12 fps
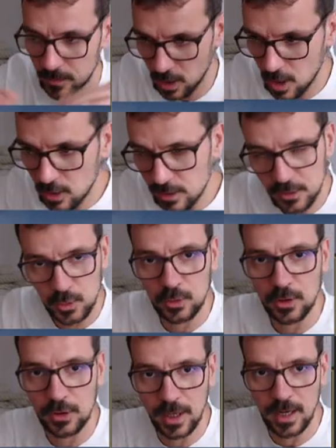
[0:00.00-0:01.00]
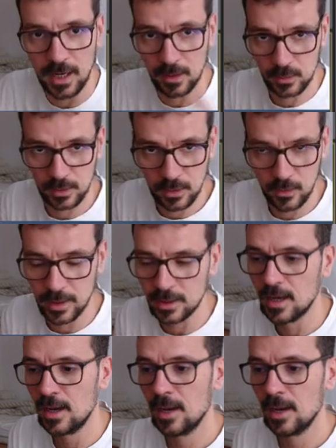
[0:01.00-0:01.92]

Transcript: longer tutorial how to do it,